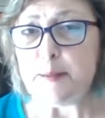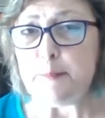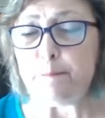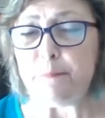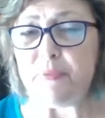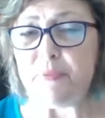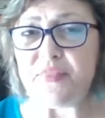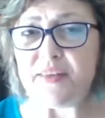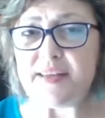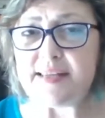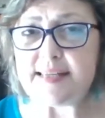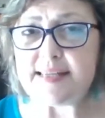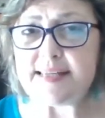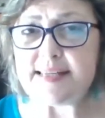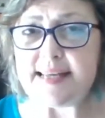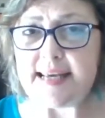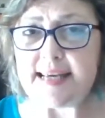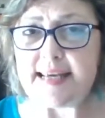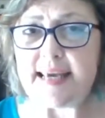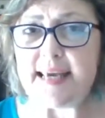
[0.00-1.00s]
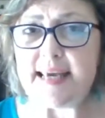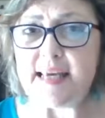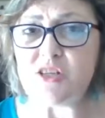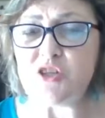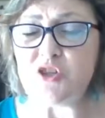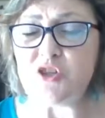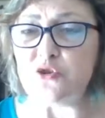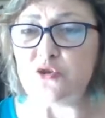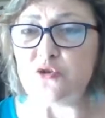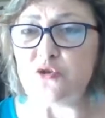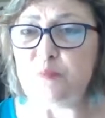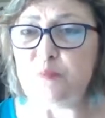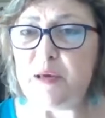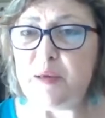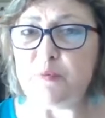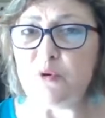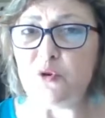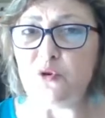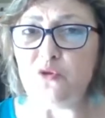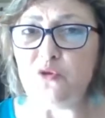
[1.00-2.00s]
But this is taking us through
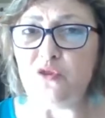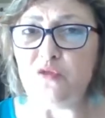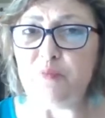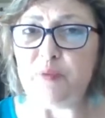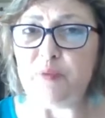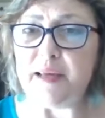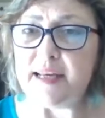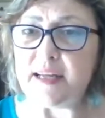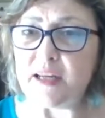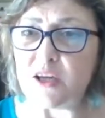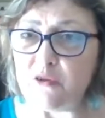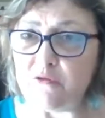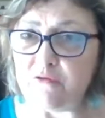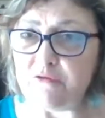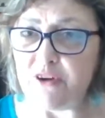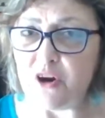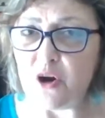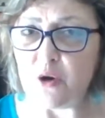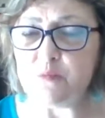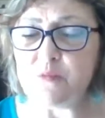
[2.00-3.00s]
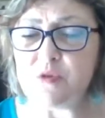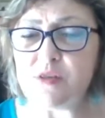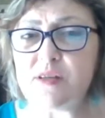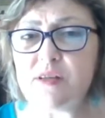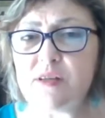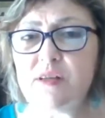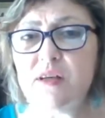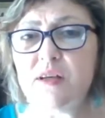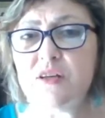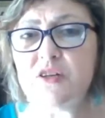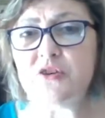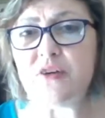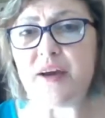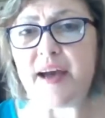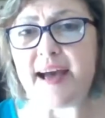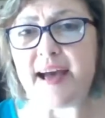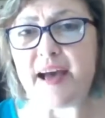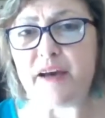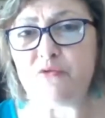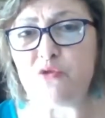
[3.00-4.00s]
people who have been confirmed to
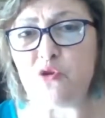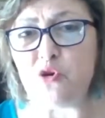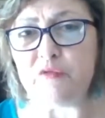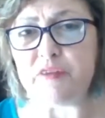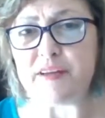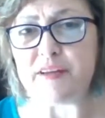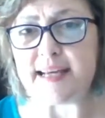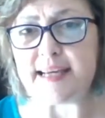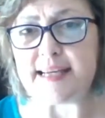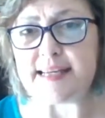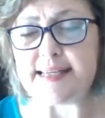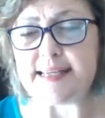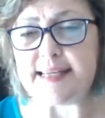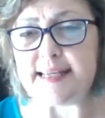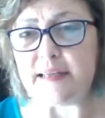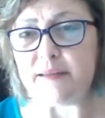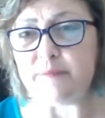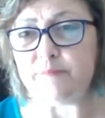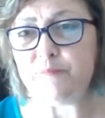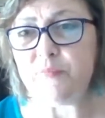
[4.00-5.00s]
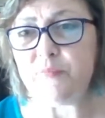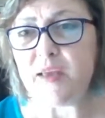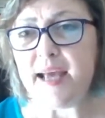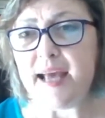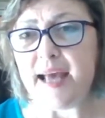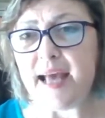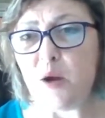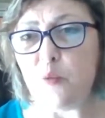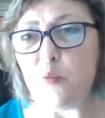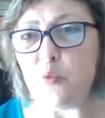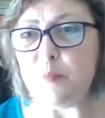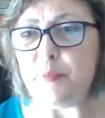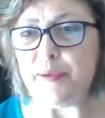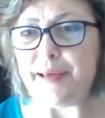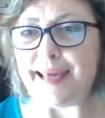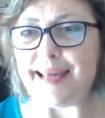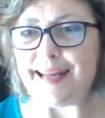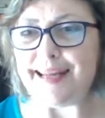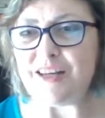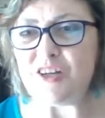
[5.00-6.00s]
have COVID-19. And we're
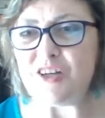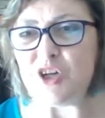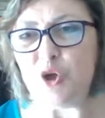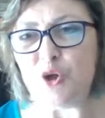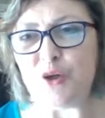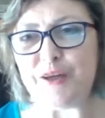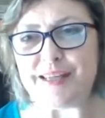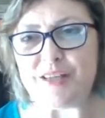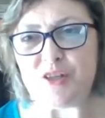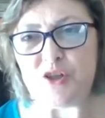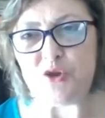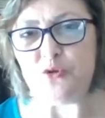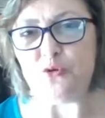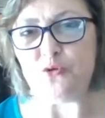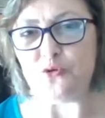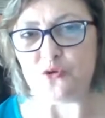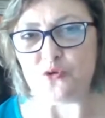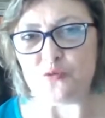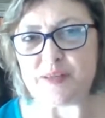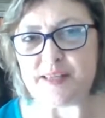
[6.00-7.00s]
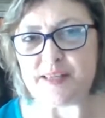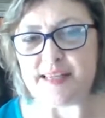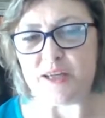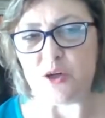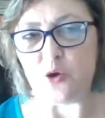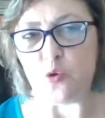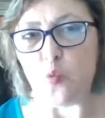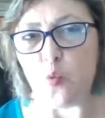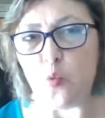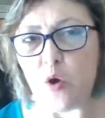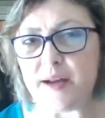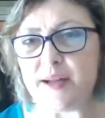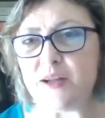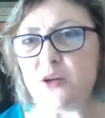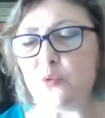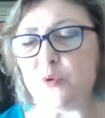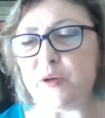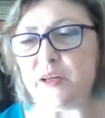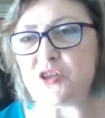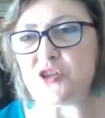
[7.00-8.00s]
beginning to look at 2 groups here, one
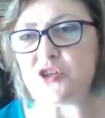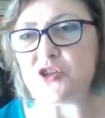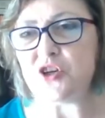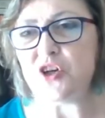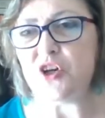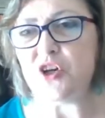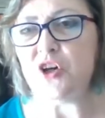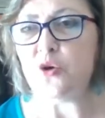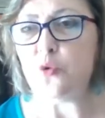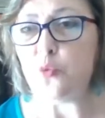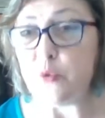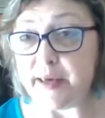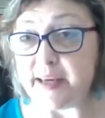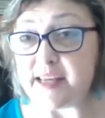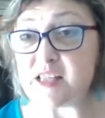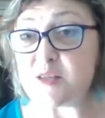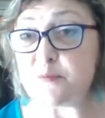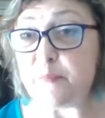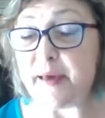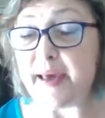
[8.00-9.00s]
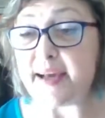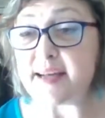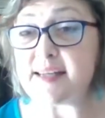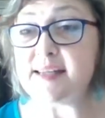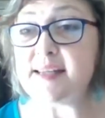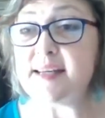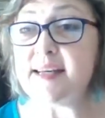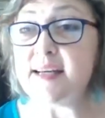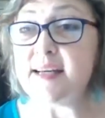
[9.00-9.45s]
in which we expect